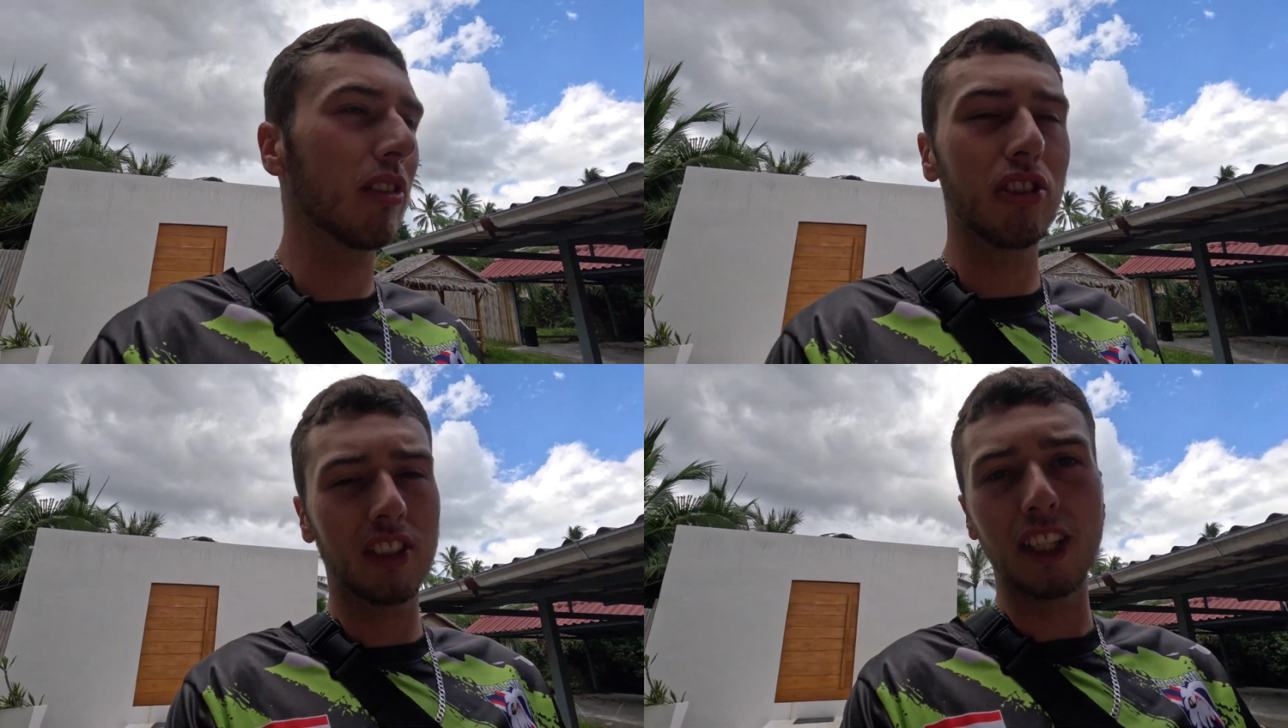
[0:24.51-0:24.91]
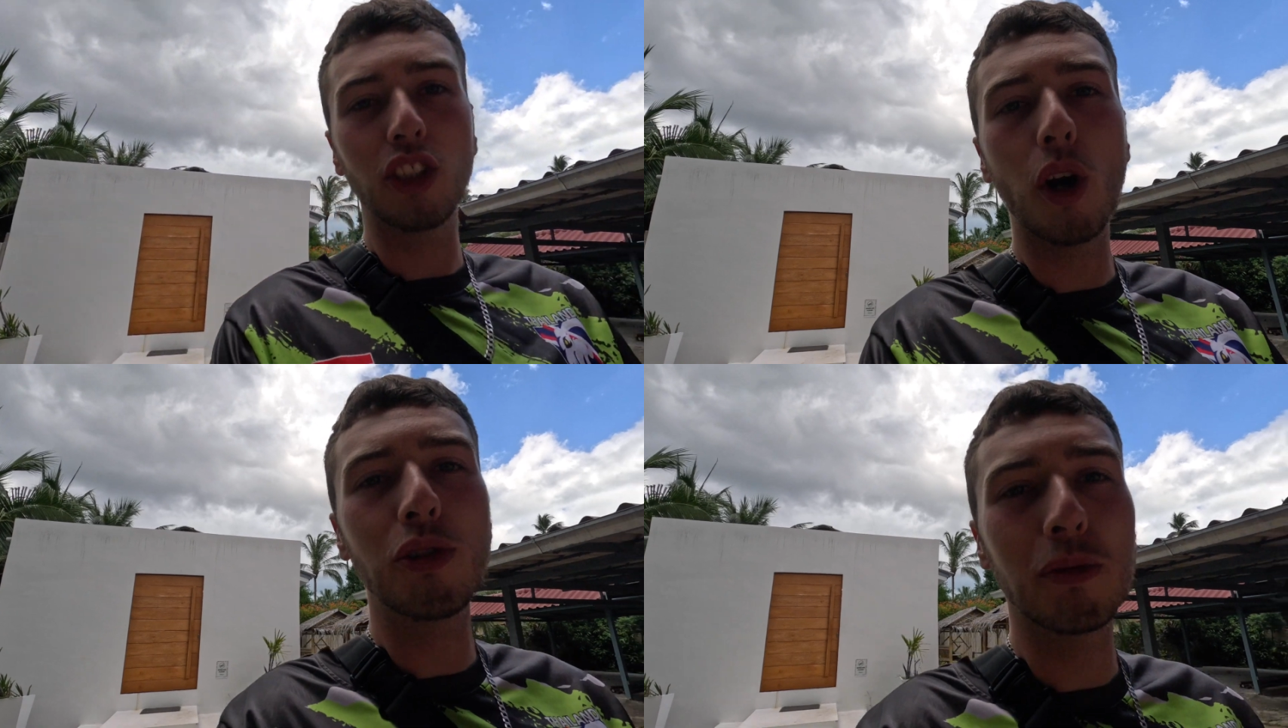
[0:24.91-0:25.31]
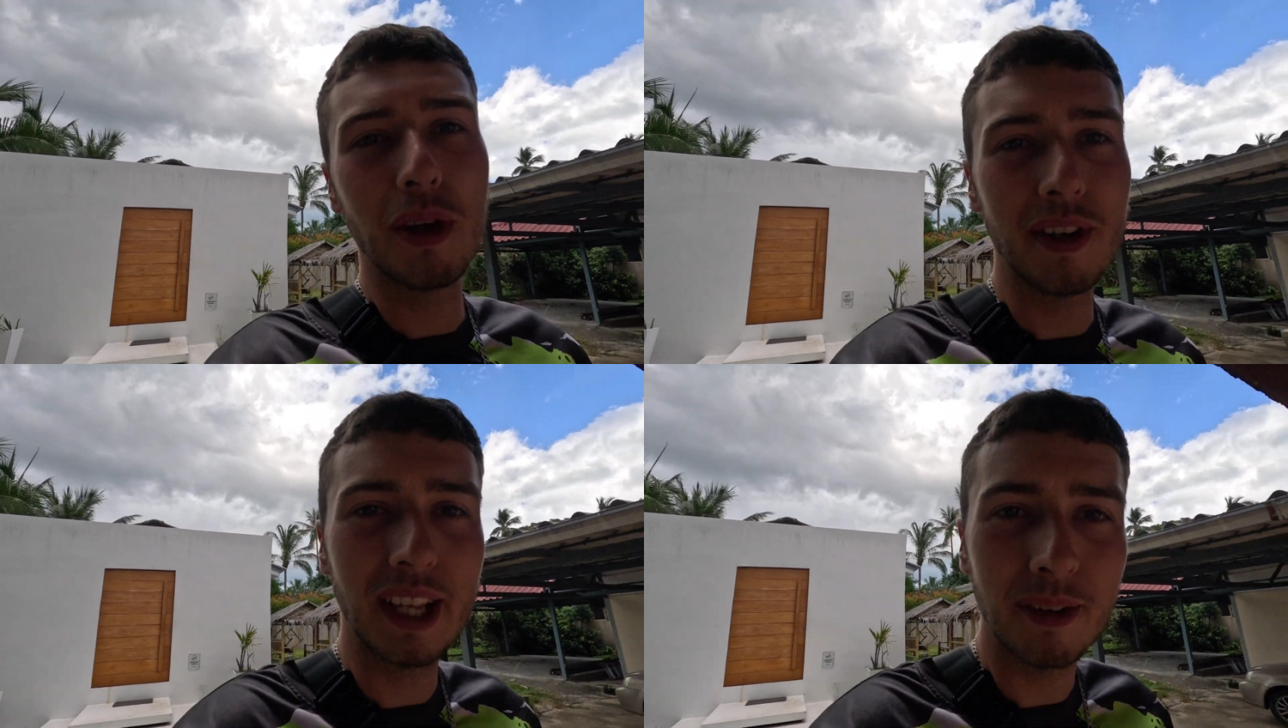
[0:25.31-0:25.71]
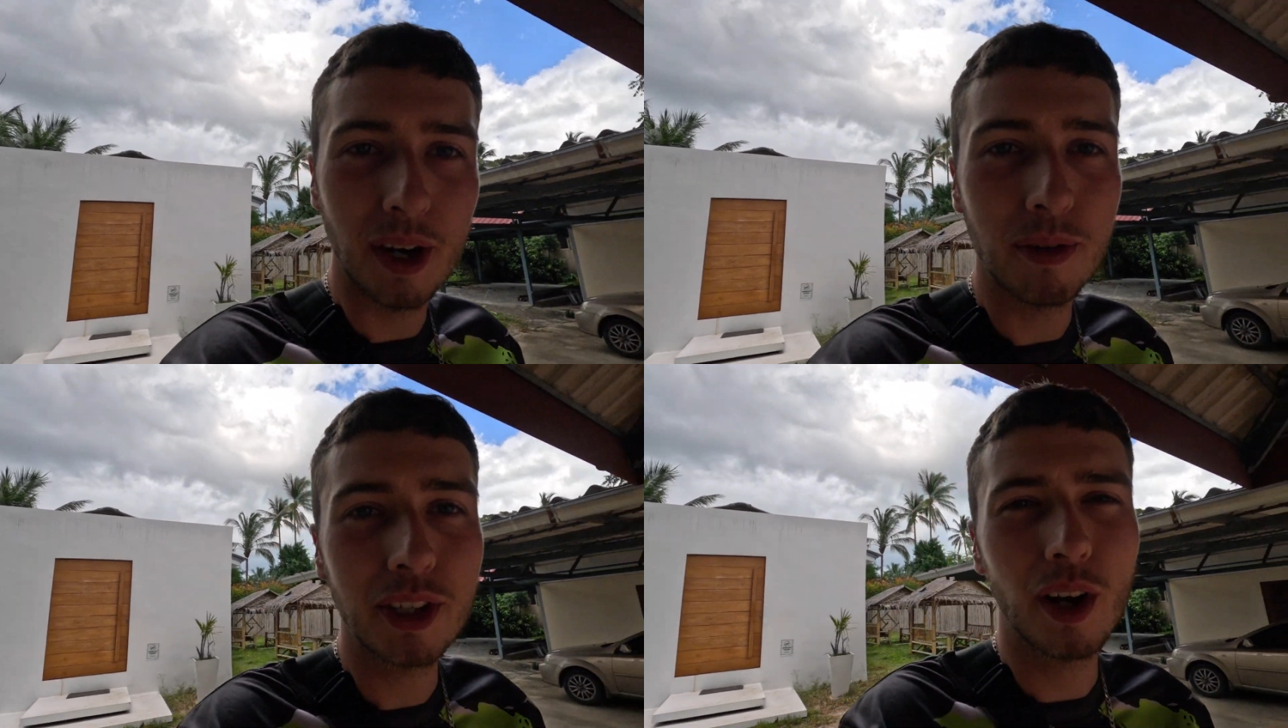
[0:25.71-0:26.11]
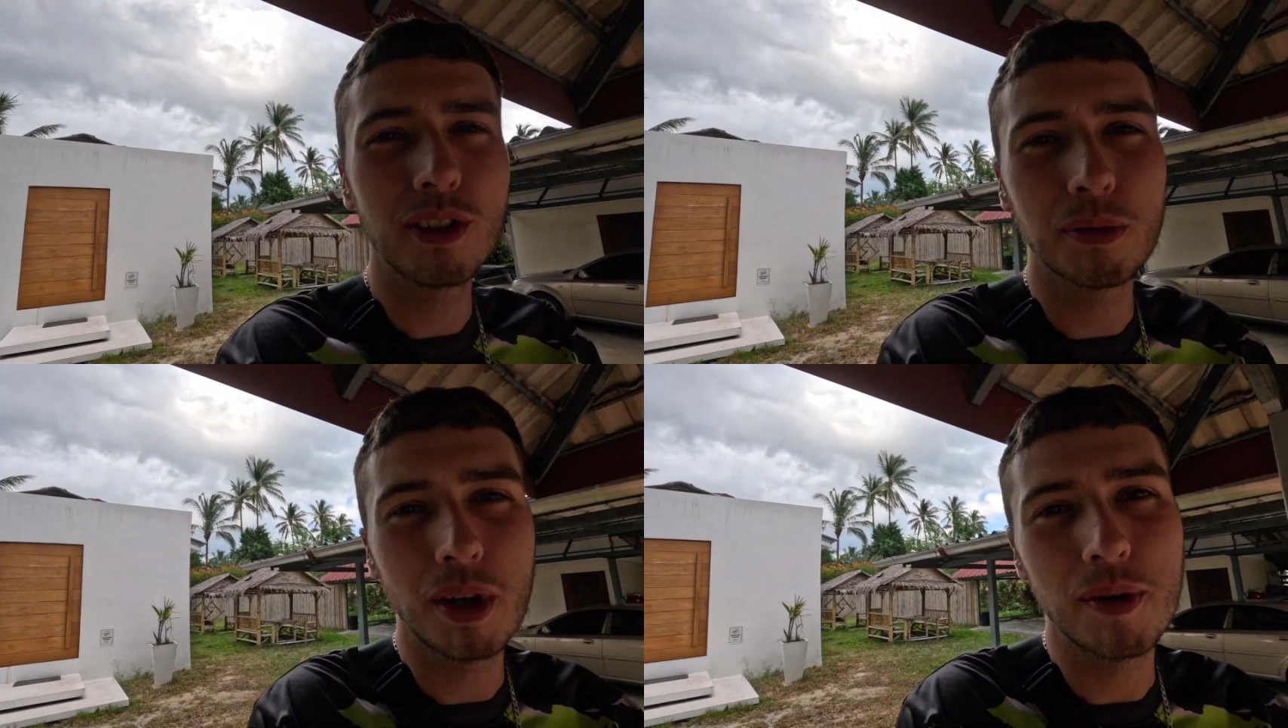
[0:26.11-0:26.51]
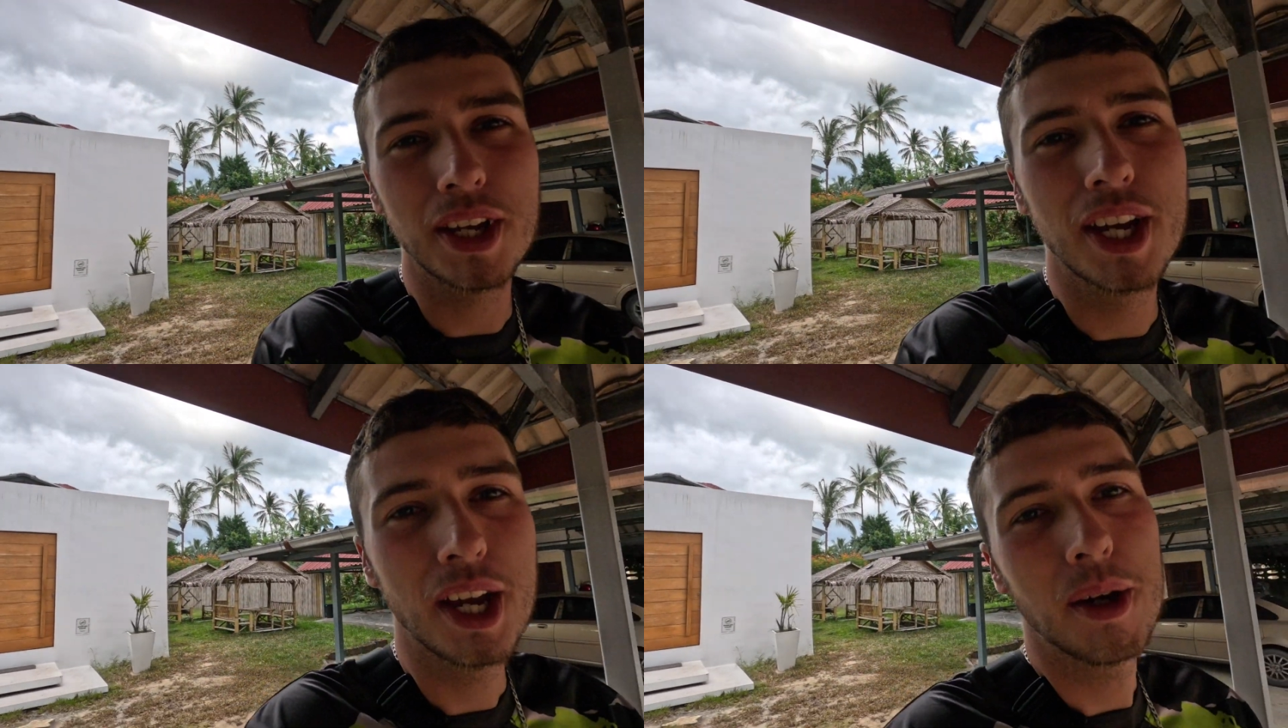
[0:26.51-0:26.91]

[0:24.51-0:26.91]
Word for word: I just said Koh Samui. There we are. We're in Koh Samui.